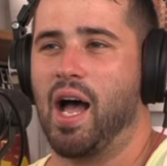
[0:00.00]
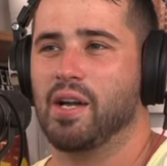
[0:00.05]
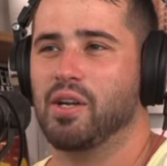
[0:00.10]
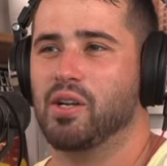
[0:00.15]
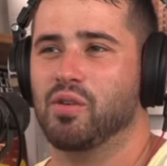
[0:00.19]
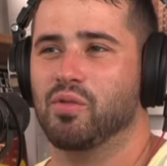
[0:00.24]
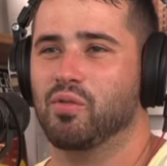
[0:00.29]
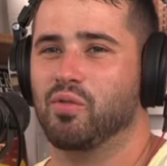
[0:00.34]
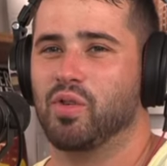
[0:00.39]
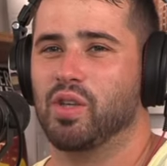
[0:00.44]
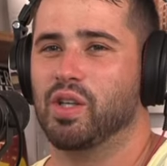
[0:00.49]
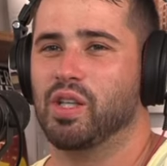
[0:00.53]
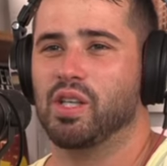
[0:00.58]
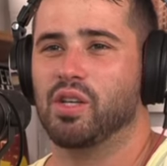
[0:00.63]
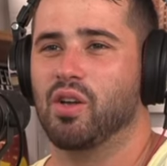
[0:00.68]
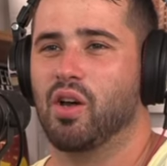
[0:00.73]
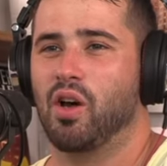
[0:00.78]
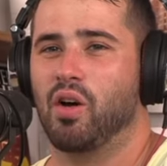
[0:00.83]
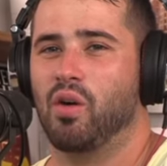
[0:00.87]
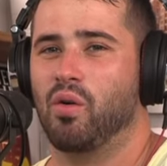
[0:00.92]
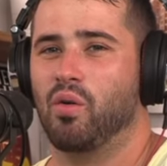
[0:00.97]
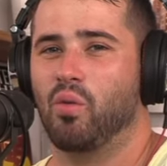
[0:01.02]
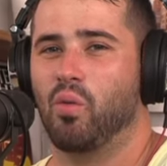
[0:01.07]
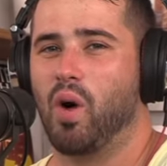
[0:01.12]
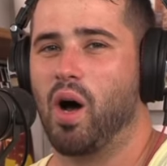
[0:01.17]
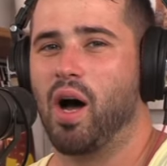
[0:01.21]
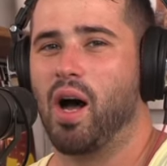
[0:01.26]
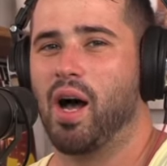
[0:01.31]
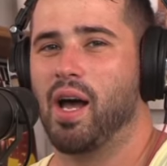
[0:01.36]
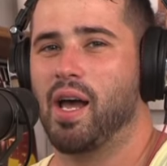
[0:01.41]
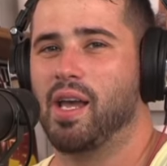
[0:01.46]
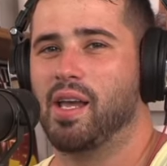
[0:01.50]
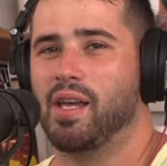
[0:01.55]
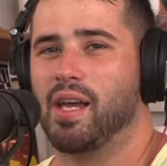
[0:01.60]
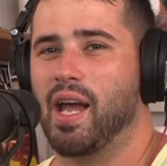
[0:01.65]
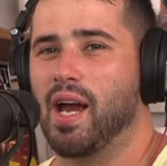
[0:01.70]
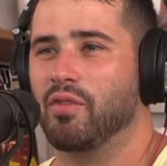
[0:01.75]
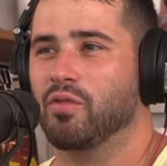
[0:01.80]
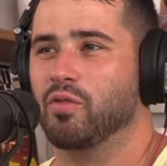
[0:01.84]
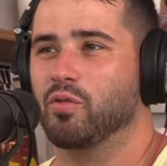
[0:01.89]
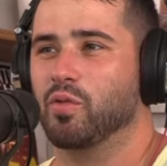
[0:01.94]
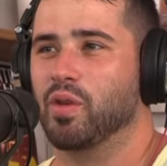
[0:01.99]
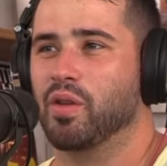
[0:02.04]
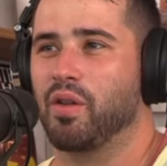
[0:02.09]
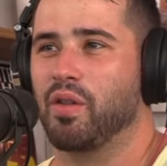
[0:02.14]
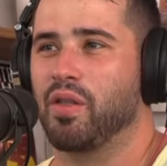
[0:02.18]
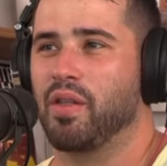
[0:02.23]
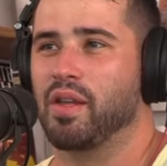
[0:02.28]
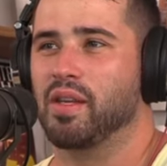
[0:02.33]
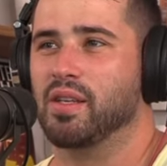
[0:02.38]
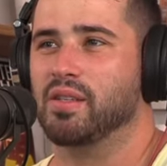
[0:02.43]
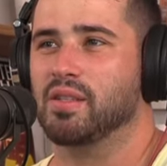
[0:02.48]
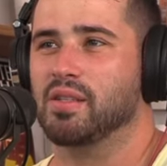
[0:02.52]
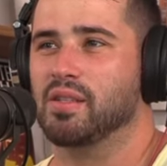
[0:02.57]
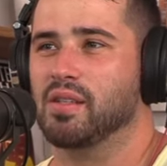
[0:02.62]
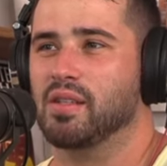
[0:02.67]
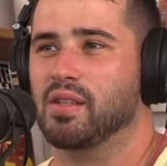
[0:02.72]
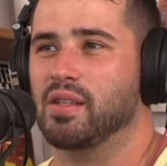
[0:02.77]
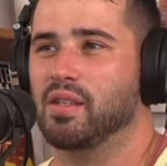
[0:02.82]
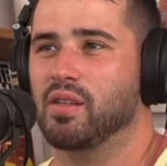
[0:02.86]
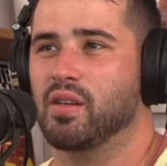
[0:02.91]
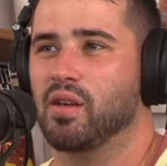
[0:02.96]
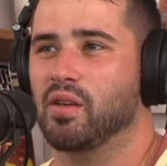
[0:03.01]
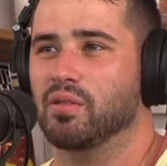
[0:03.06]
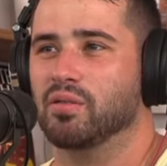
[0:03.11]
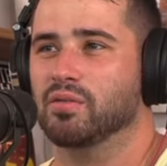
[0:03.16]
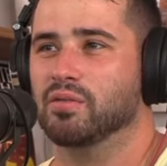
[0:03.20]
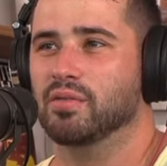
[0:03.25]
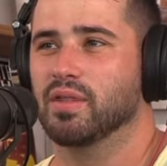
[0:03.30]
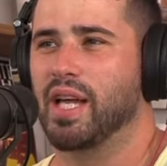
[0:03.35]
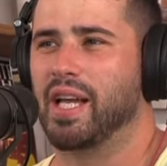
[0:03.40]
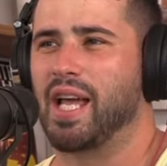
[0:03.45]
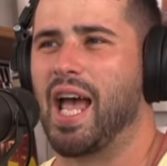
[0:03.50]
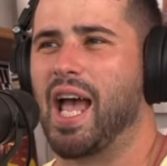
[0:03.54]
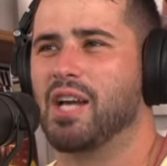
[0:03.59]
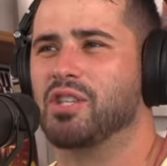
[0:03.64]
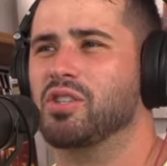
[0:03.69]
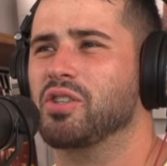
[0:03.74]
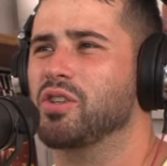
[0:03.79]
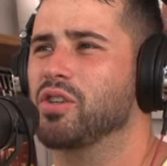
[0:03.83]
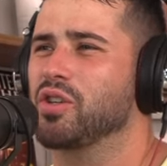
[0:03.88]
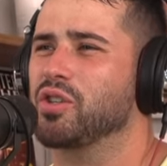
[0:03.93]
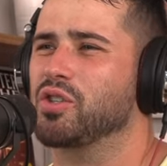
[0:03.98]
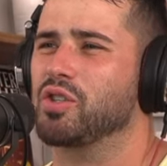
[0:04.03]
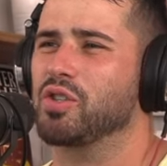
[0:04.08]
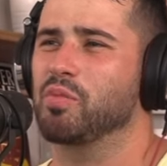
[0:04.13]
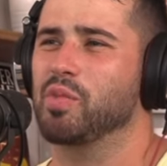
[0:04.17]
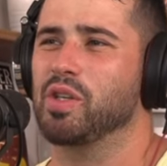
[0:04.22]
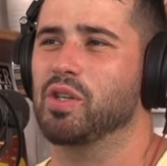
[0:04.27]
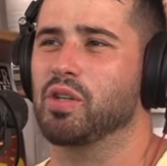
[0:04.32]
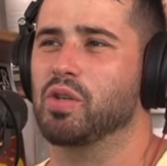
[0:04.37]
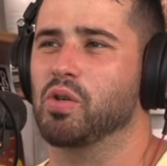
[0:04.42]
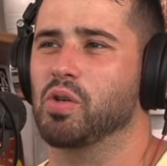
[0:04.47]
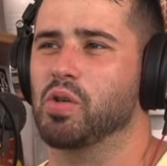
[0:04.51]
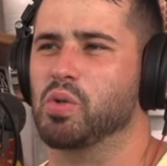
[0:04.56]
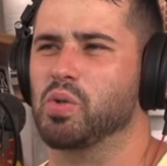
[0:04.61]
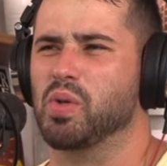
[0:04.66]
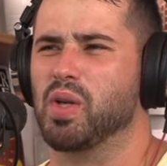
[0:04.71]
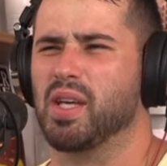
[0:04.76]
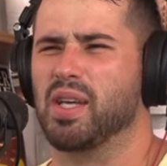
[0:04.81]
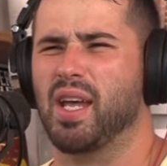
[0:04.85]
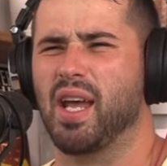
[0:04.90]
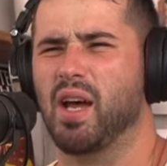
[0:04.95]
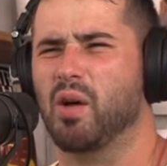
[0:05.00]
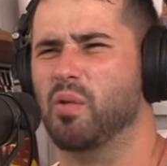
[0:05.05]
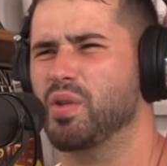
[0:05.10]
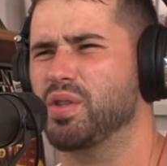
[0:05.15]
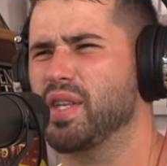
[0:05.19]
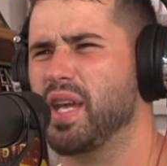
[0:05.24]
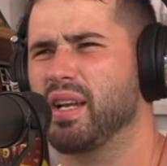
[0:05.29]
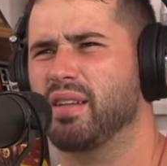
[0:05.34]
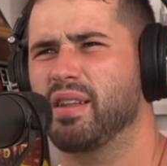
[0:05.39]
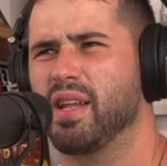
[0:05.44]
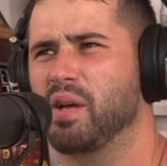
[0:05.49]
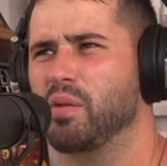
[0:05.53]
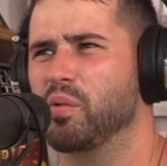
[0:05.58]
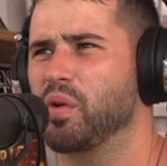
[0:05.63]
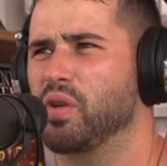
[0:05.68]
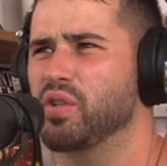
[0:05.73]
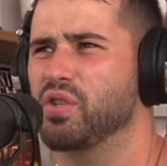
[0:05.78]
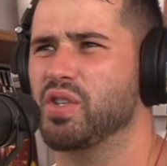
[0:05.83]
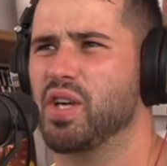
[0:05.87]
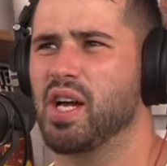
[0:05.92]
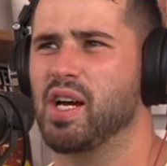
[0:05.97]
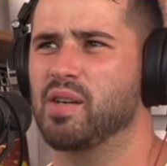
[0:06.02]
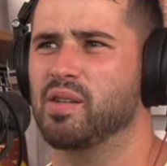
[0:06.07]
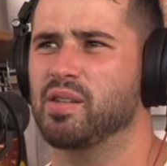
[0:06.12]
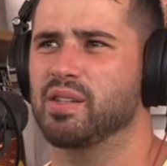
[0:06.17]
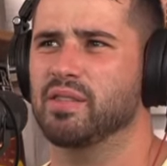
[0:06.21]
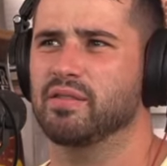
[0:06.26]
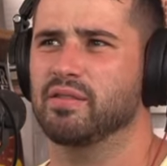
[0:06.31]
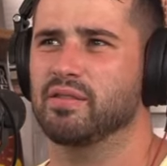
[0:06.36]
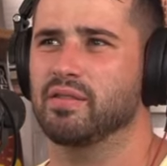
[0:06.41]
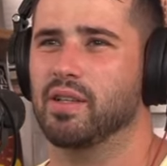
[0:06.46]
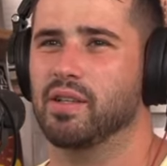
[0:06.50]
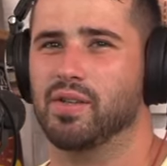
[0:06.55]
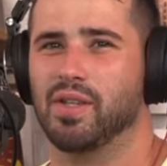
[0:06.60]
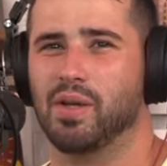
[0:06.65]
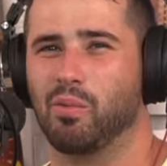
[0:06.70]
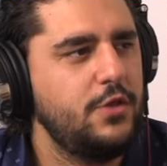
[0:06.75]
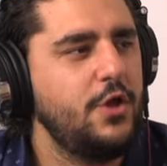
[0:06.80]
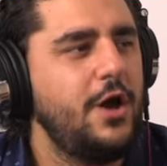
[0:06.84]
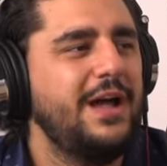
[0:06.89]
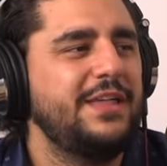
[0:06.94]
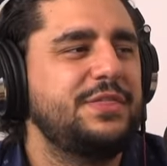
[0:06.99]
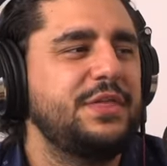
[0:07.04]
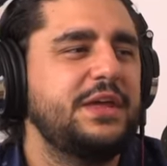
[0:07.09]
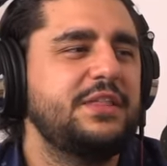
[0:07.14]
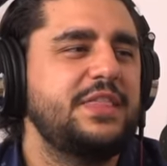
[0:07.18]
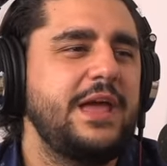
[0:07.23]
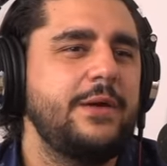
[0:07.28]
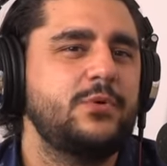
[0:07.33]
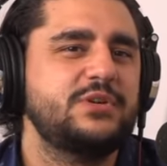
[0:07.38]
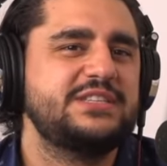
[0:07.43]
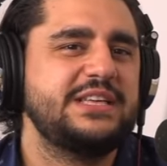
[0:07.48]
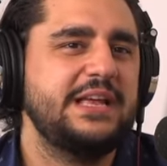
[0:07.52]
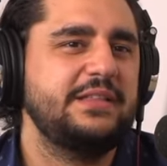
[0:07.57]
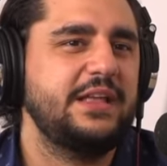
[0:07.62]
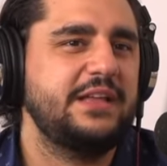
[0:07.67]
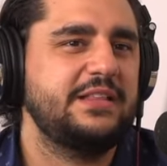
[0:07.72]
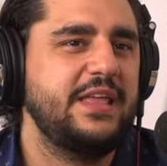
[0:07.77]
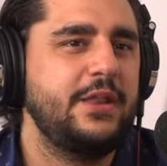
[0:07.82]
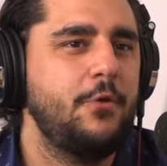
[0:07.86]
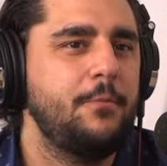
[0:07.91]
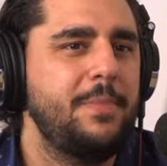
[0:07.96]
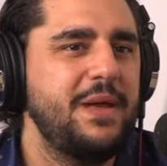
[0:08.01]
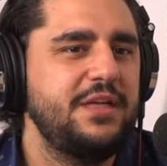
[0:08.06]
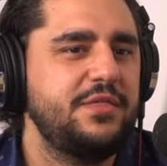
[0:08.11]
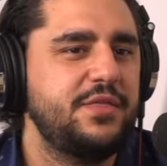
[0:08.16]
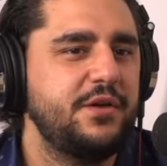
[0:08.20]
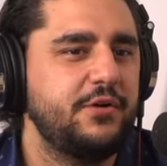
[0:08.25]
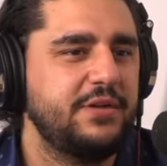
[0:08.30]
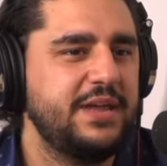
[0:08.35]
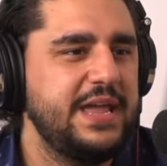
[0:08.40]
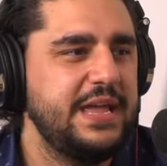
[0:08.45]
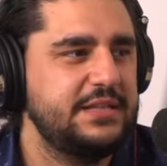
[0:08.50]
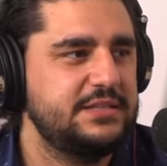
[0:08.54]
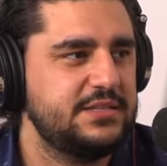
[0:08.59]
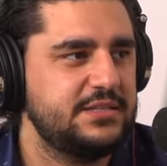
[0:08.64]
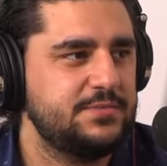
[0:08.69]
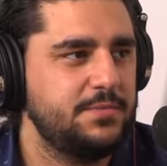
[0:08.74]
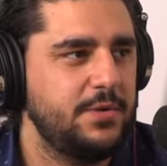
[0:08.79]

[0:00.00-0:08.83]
I don't really know why everyone thinks you know. Like Ashton Kutcher and Mila Kunis were like, "Yeah, we take like one shower." I was no, I think they were saying like they don't bathe their kids as